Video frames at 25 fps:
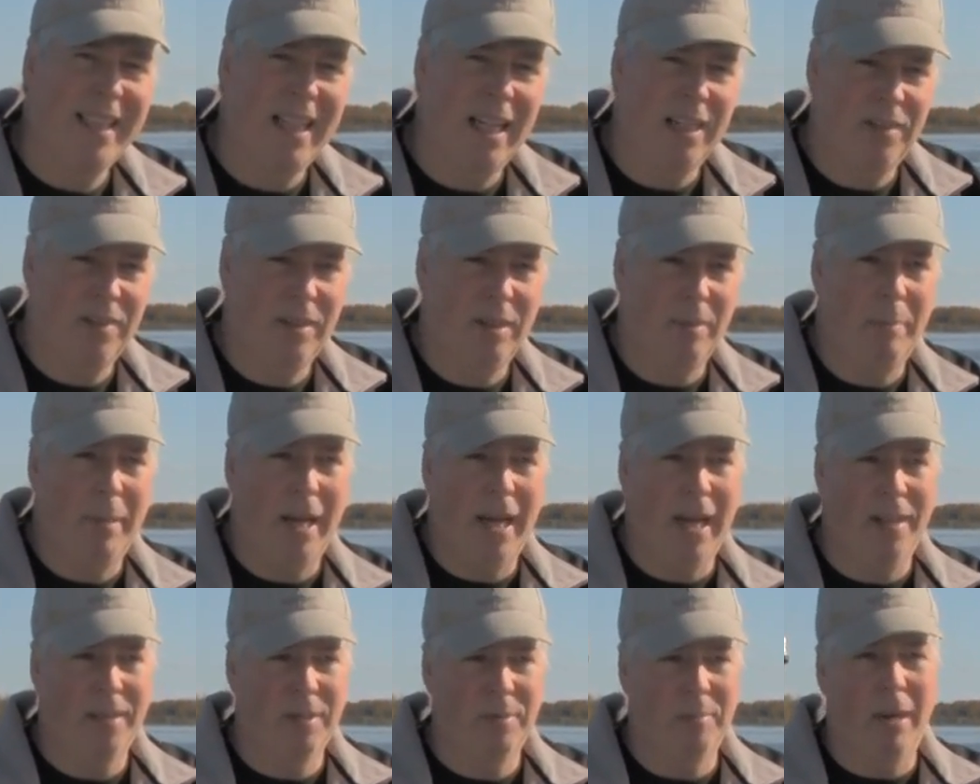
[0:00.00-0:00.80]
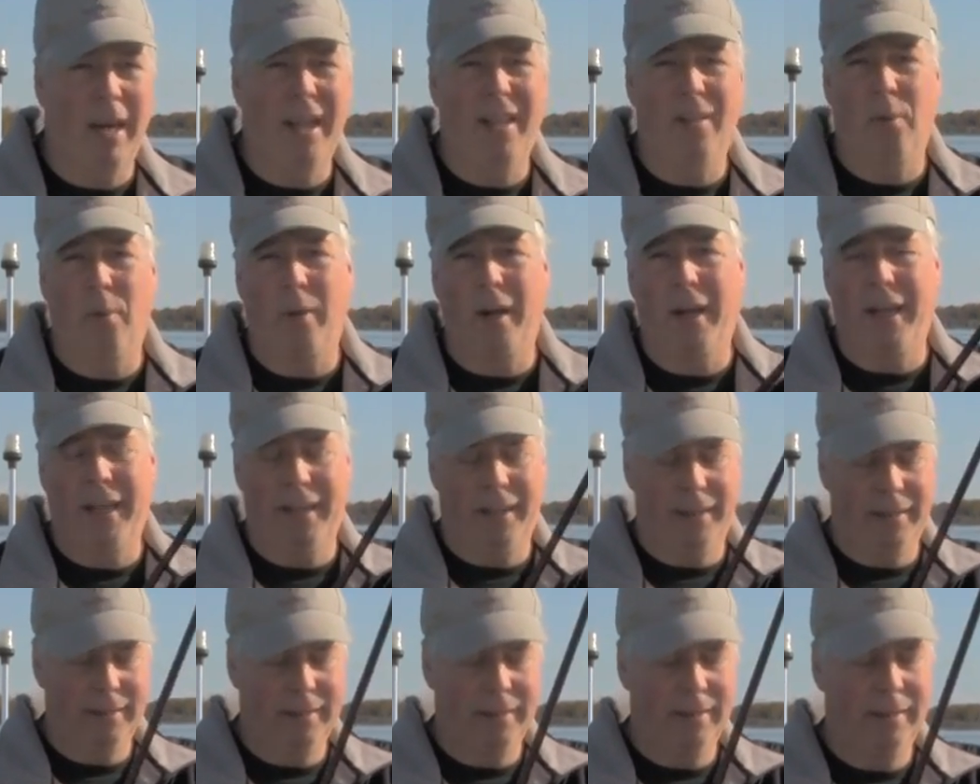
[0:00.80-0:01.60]
to catch the bass, by the way.
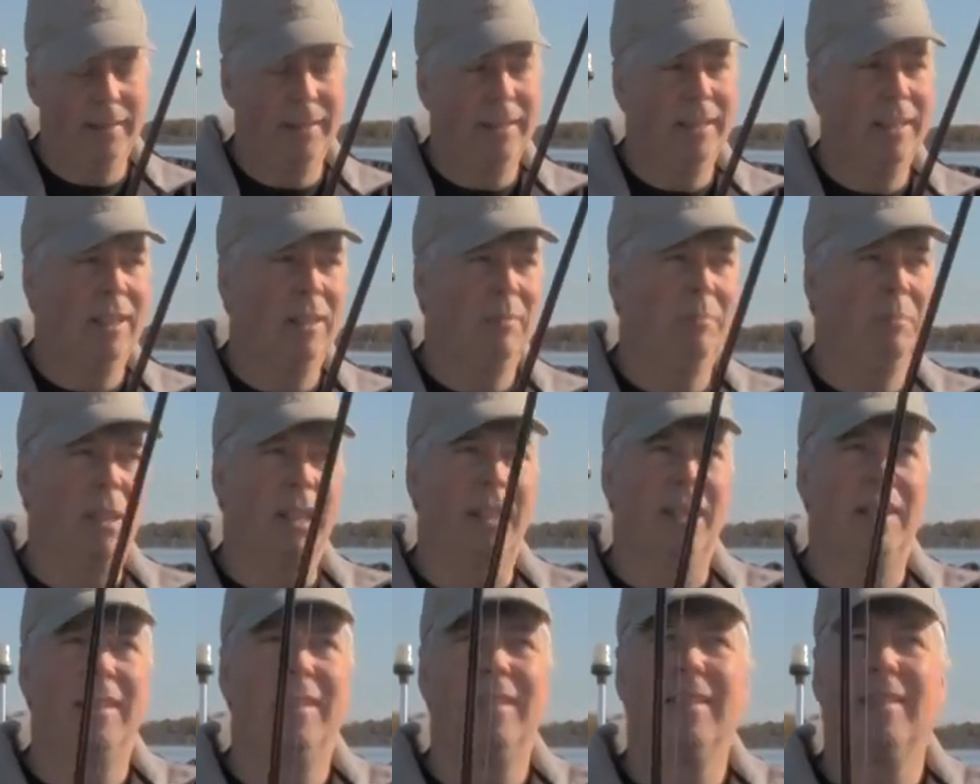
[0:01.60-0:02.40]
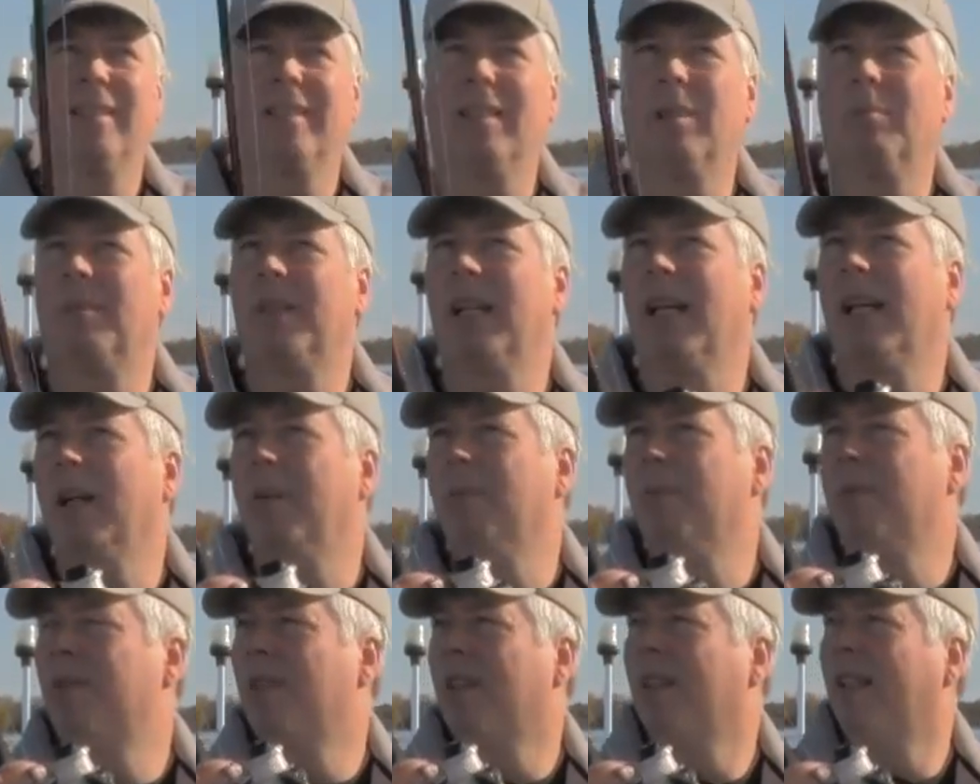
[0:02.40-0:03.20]
But
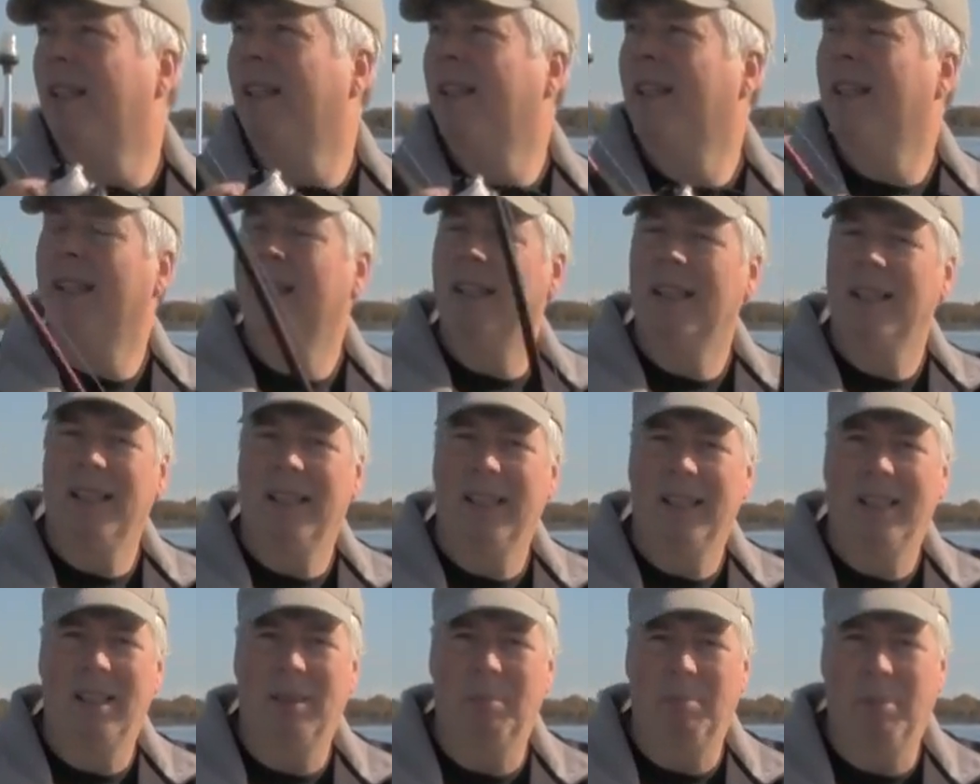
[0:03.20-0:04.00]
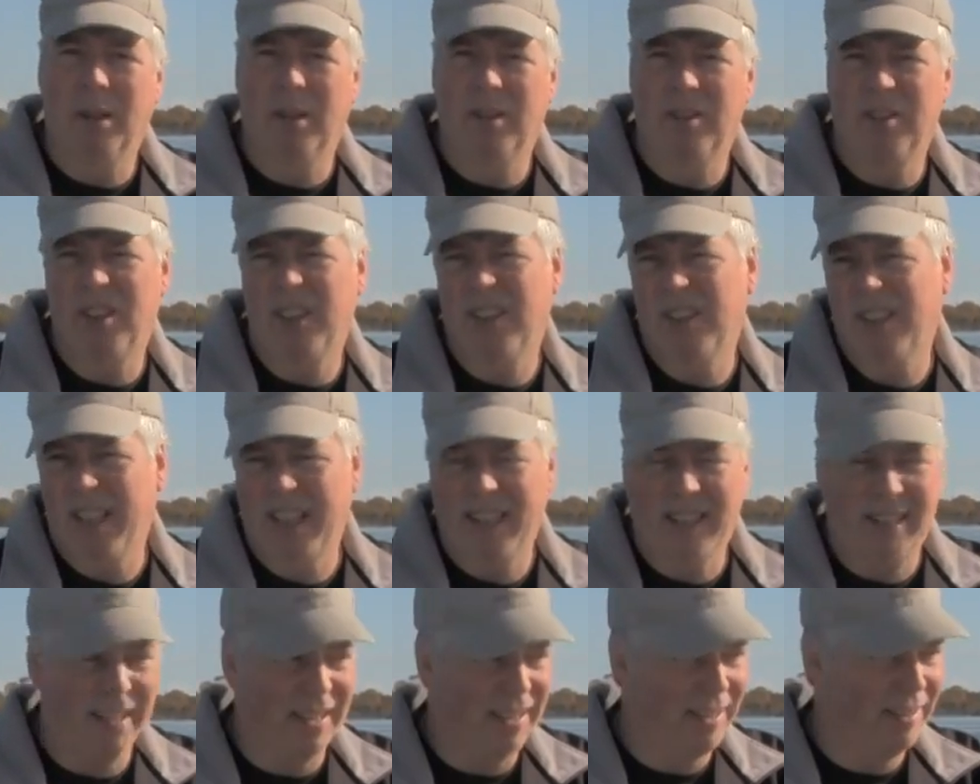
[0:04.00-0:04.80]
sometimes the perch just
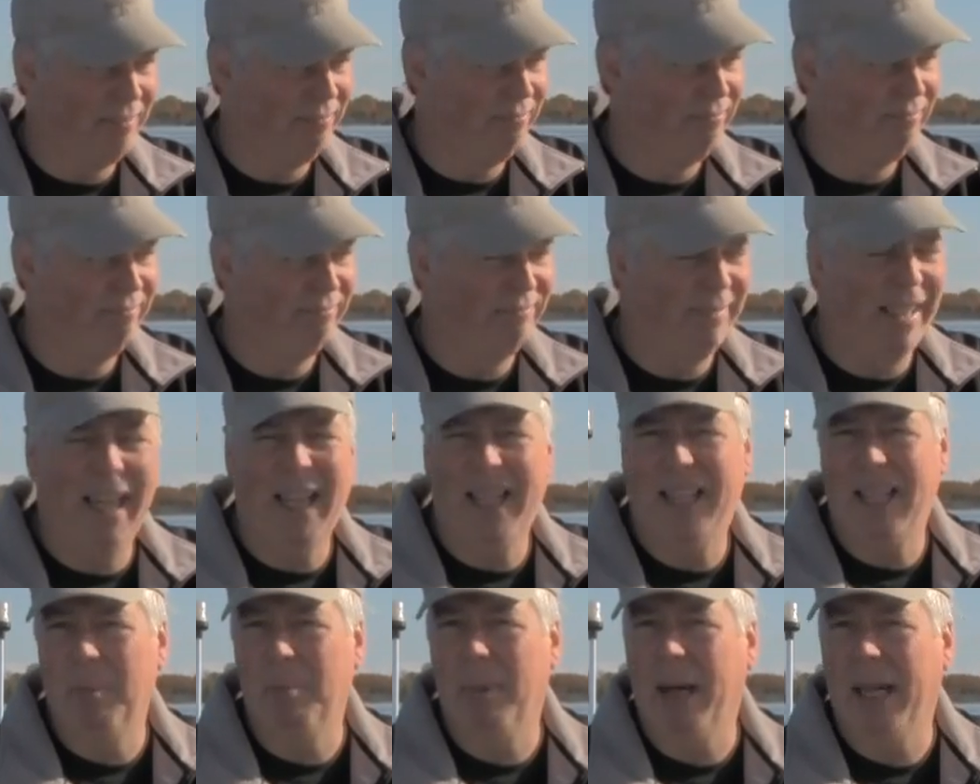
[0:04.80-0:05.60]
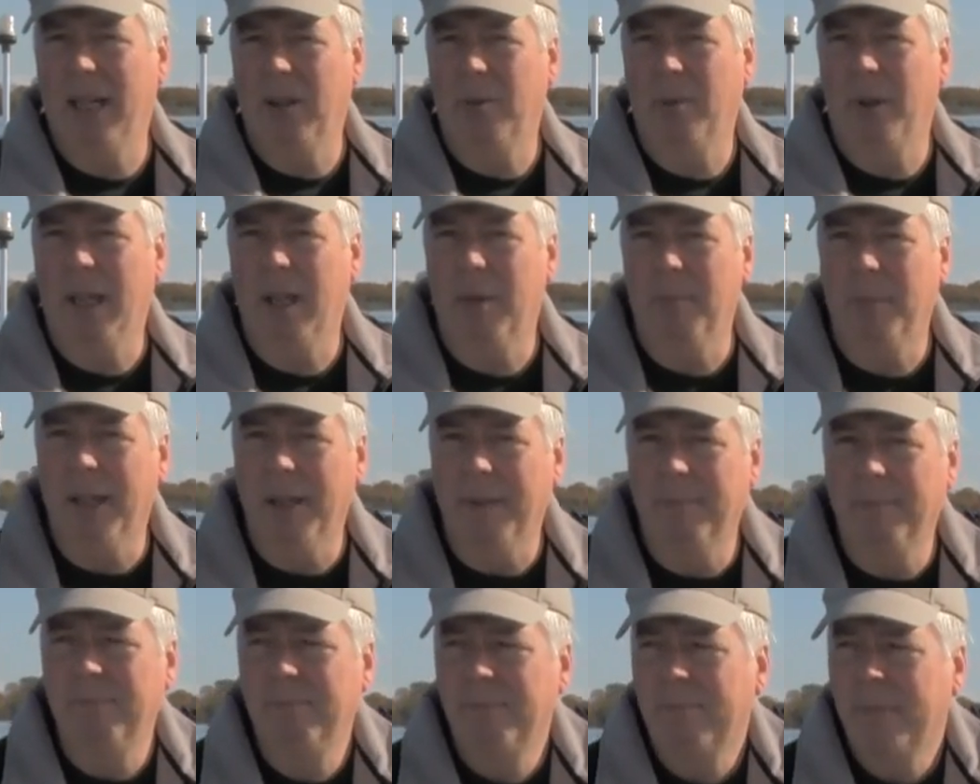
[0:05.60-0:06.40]
like to, yeah, they bite quite a bit.
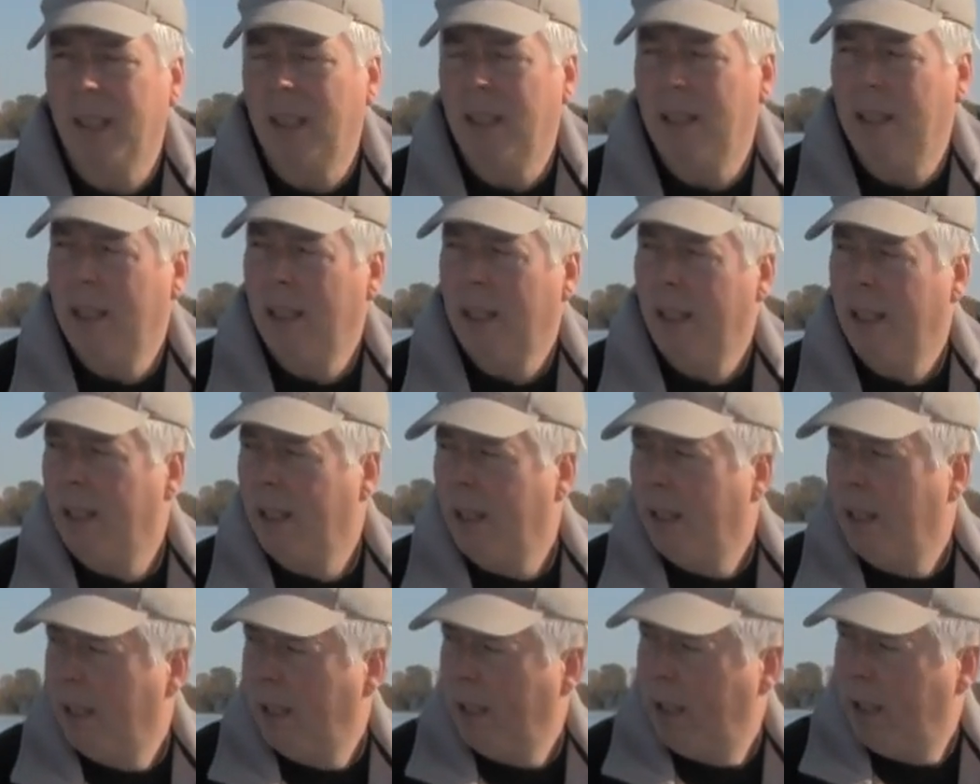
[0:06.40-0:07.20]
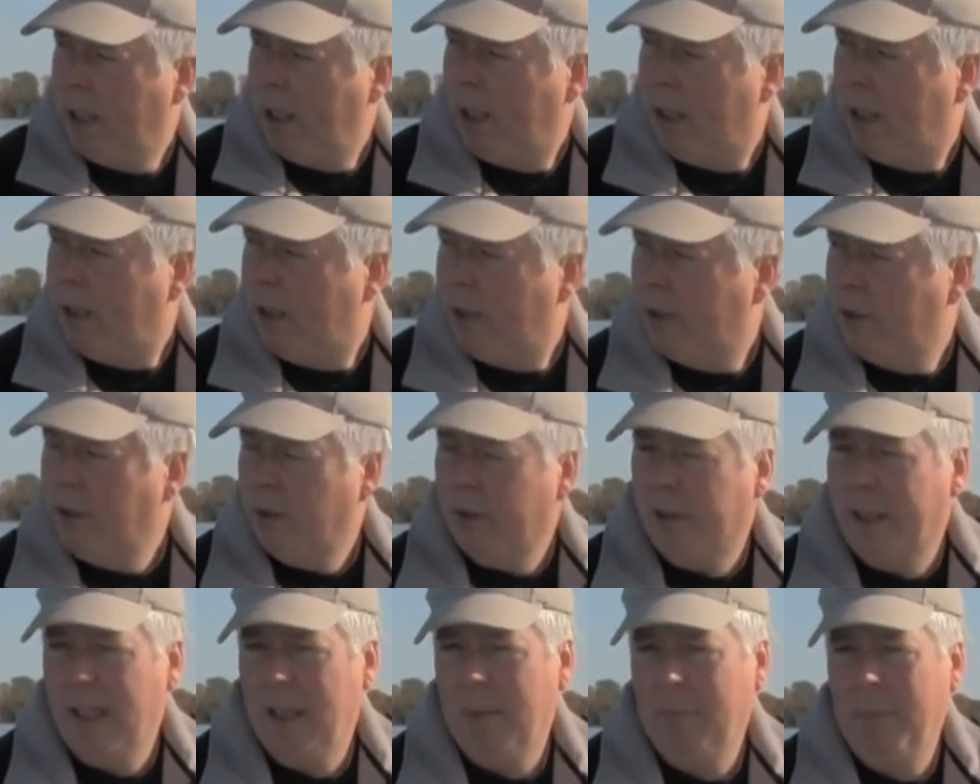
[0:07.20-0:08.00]

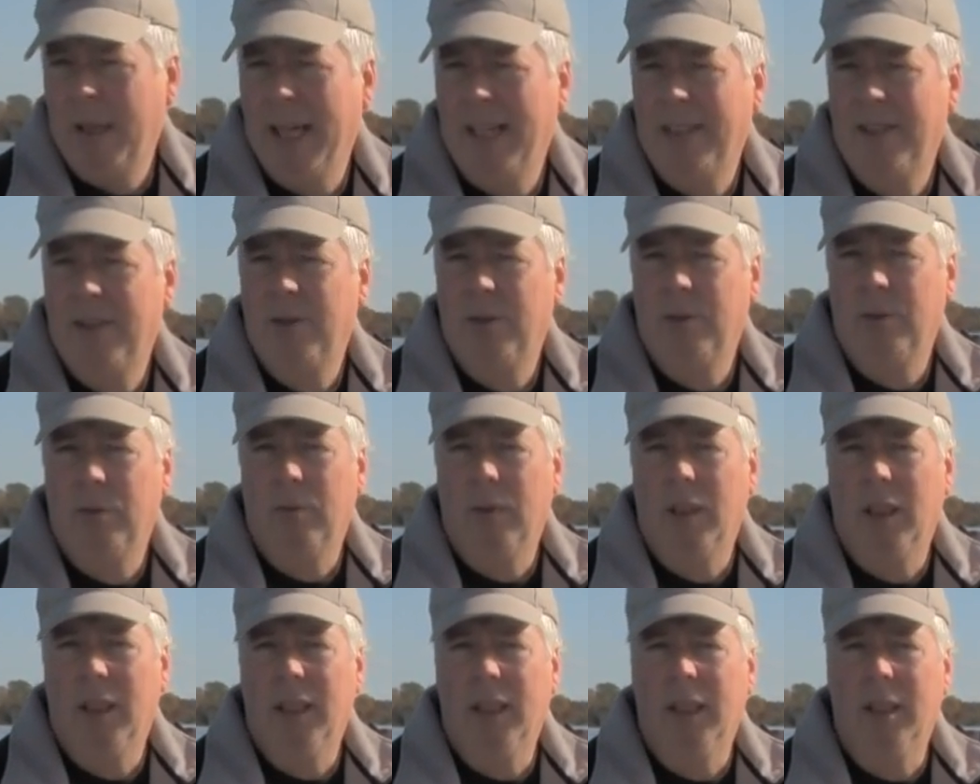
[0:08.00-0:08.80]
So getting back to